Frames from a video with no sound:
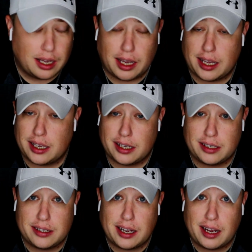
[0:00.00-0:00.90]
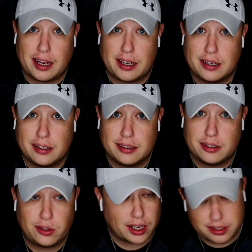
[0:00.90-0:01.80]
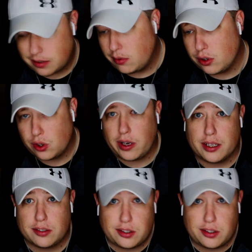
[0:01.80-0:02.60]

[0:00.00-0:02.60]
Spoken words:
and you guys seem to enjoy it.